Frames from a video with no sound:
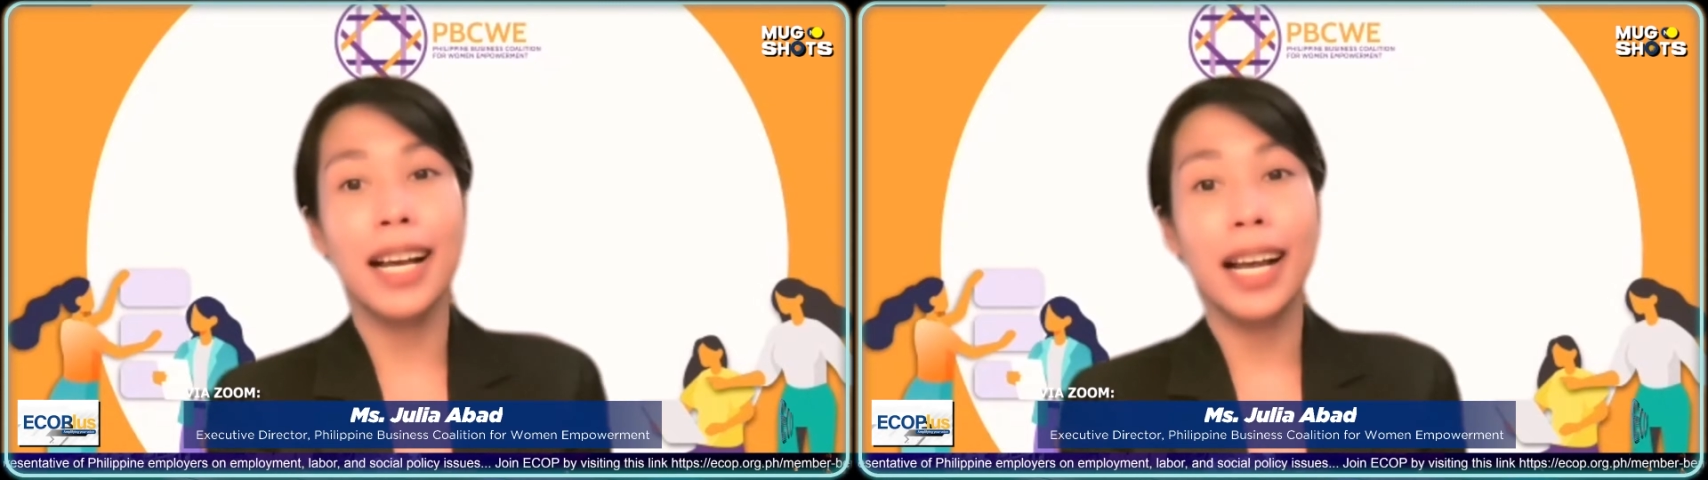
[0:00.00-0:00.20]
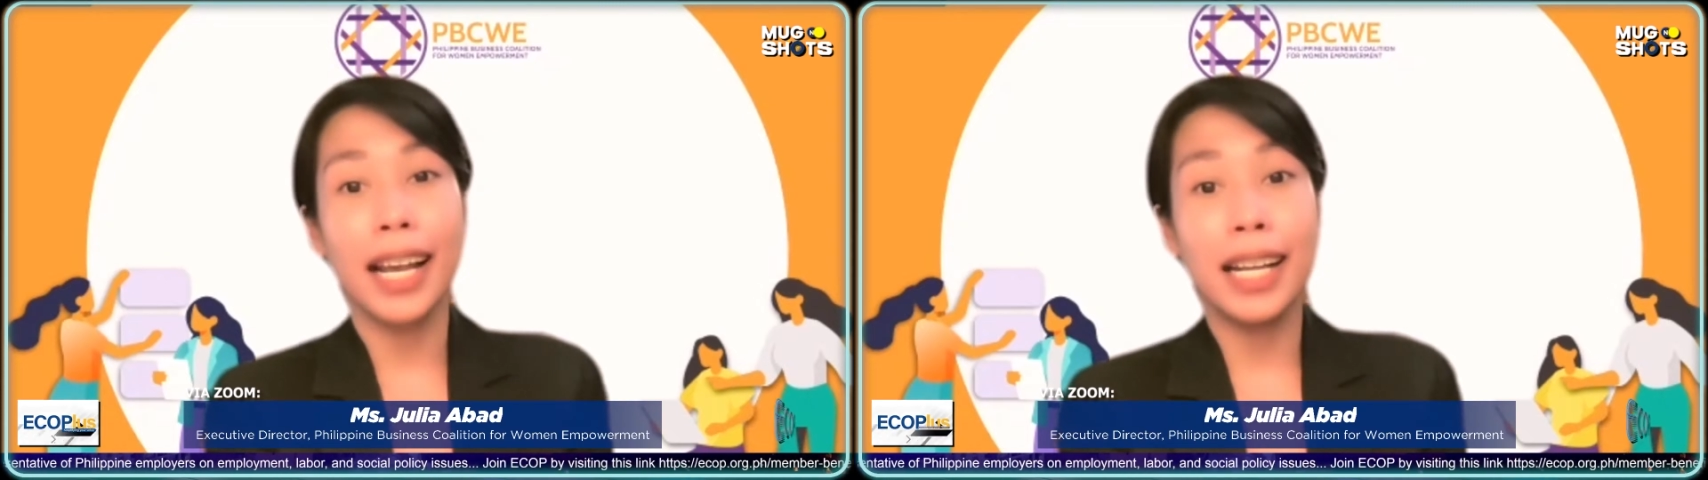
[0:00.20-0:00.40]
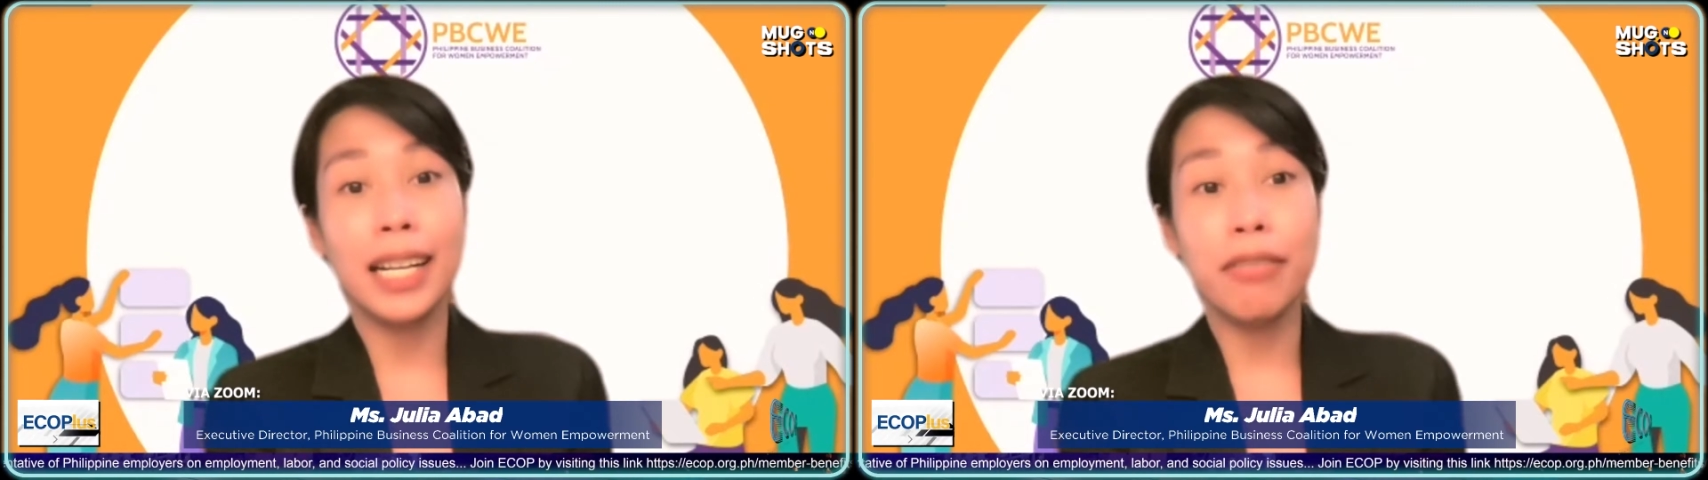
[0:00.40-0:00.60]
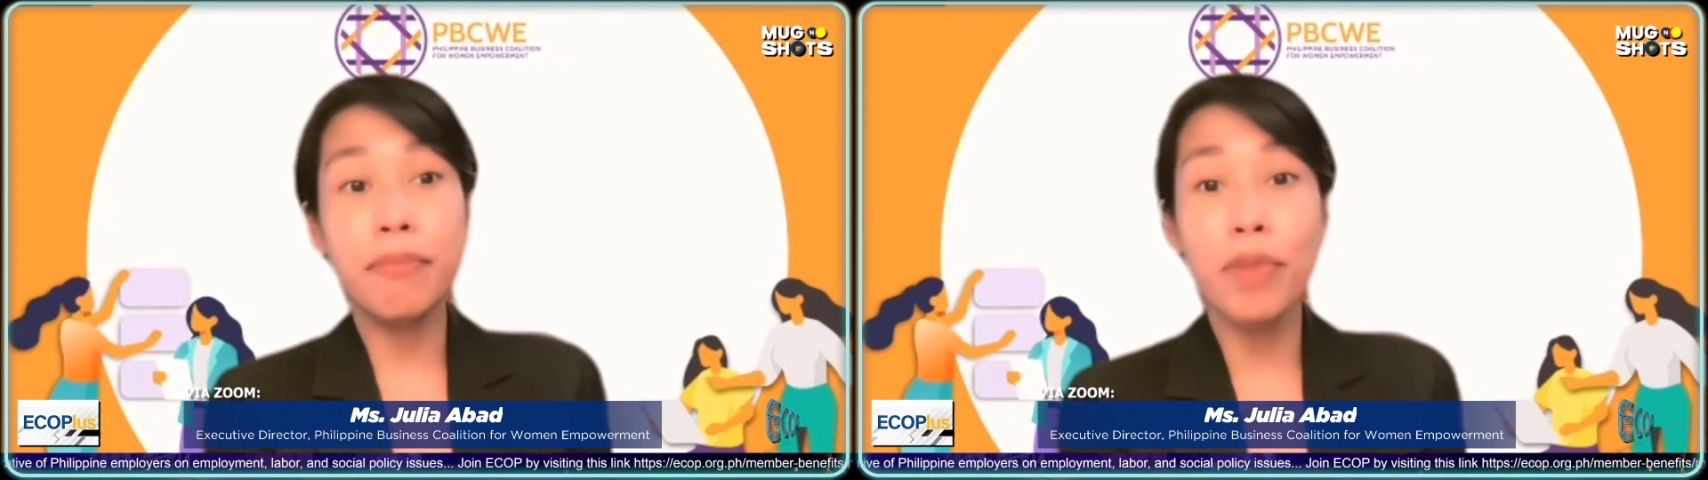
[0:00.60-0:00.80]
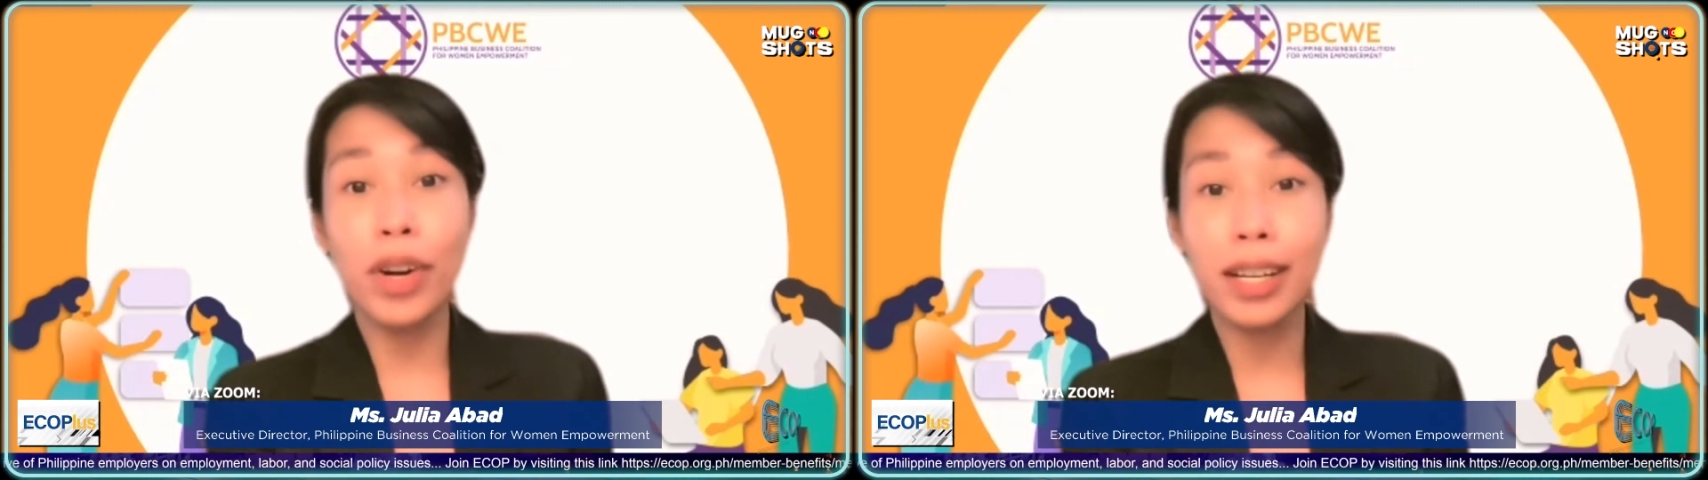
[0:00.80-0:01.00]
And if
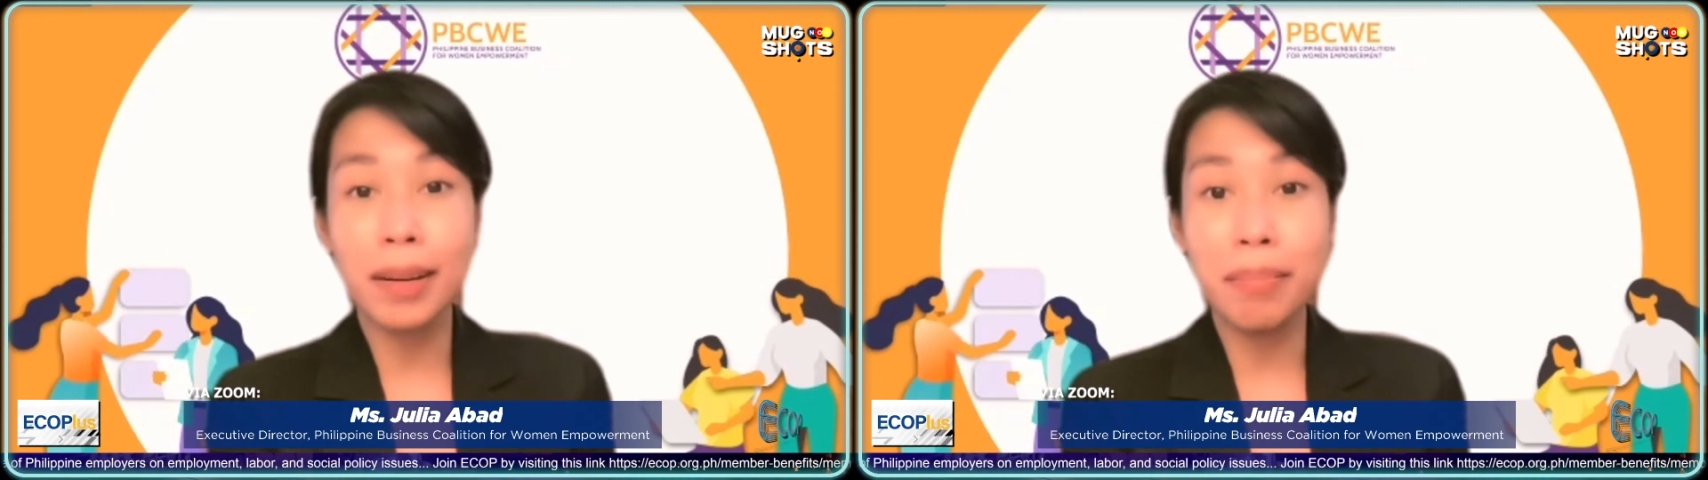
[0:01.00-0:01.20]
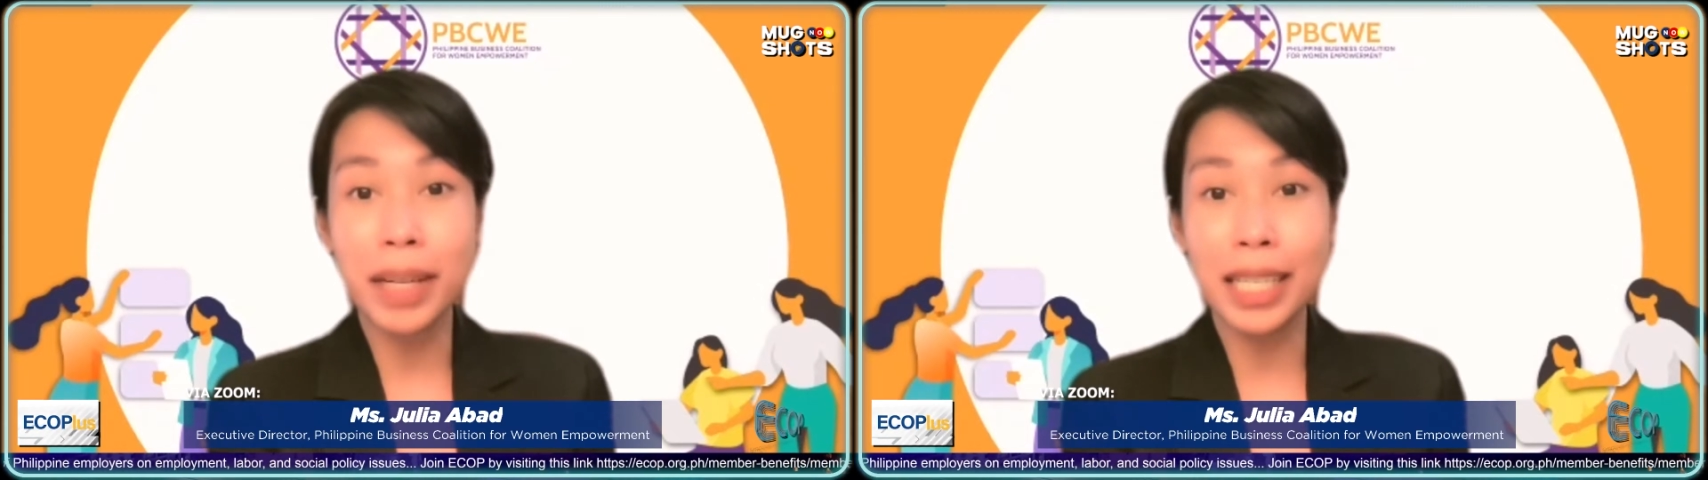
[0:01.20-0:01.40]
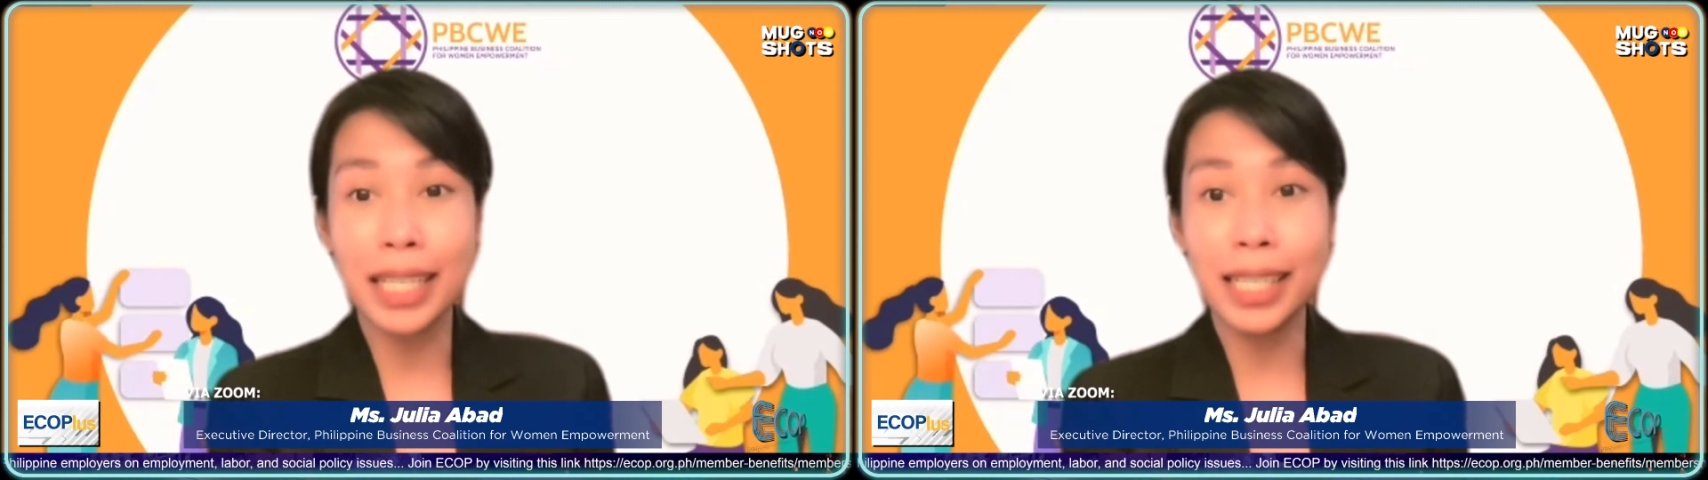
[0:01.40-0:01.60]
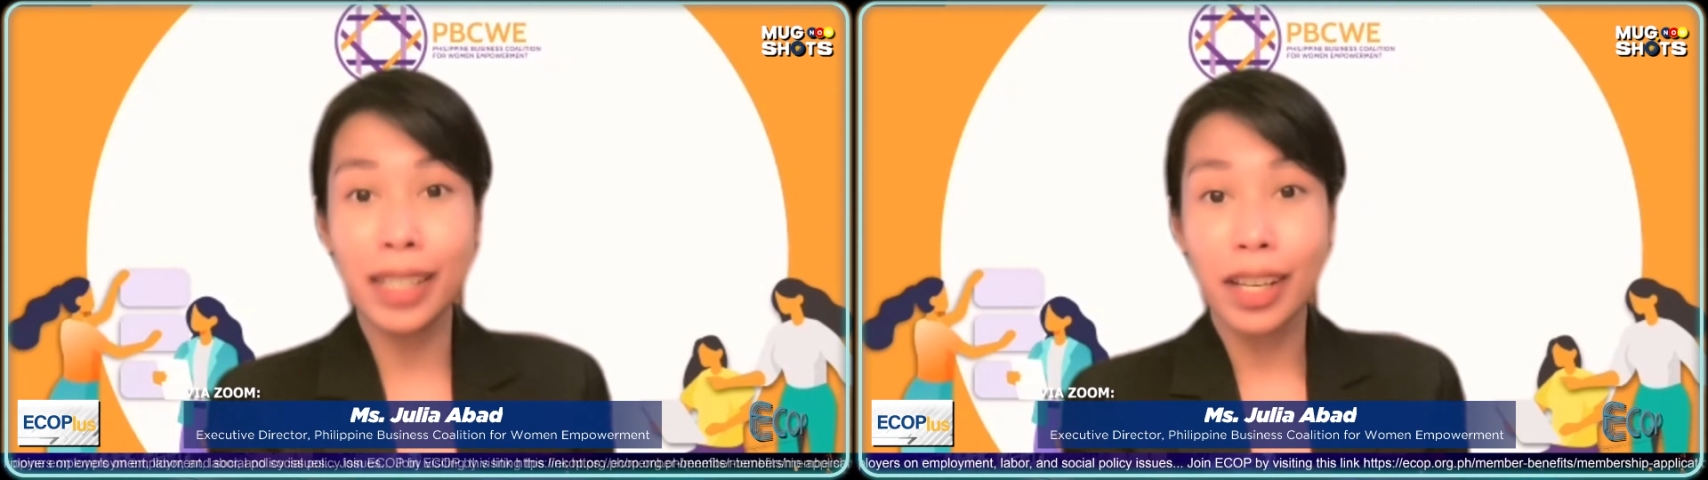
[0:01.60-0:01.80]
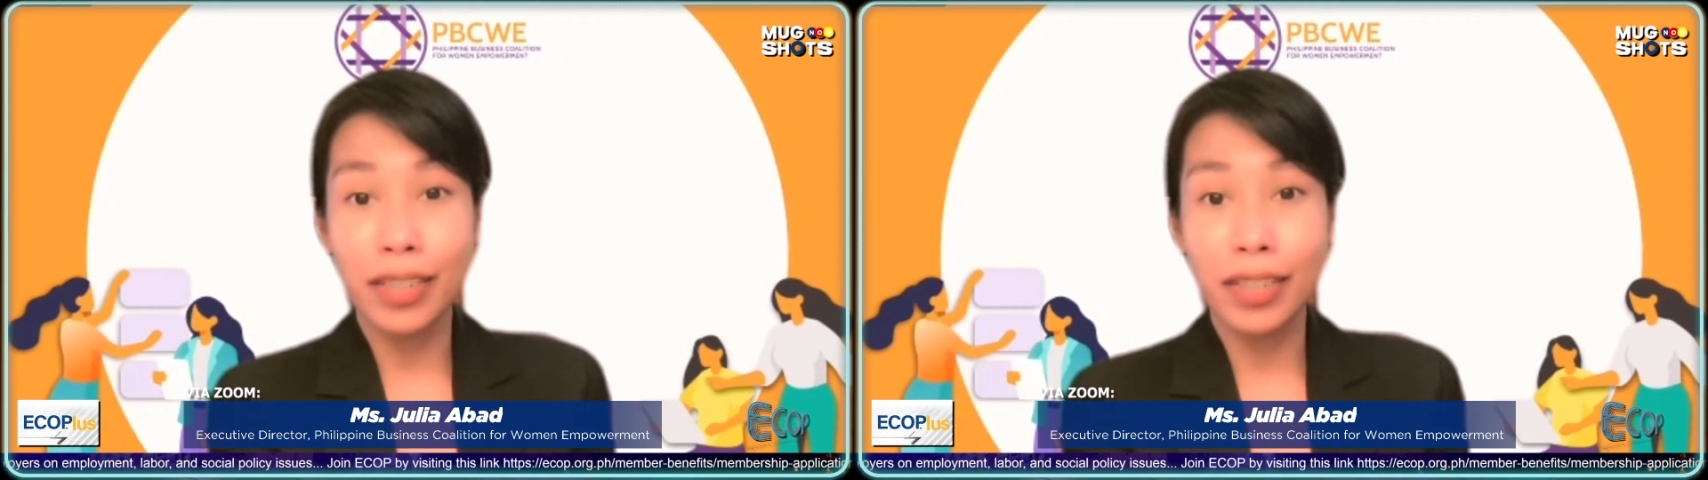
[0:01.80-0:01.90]
more companies